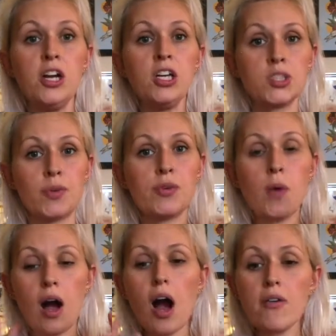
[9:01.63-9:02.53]
So if you
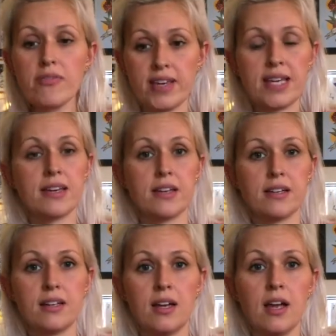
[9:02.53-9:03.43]
are a
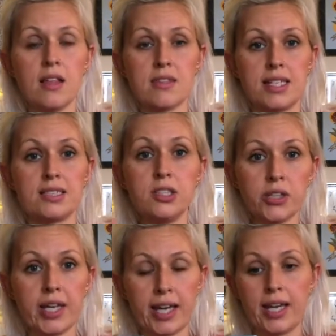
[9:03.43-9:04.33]
vegan that is
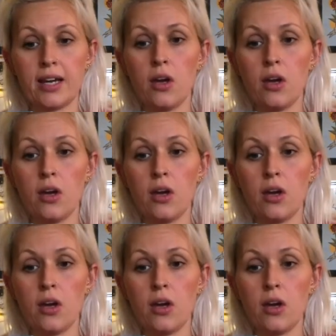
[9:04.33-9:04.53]
looking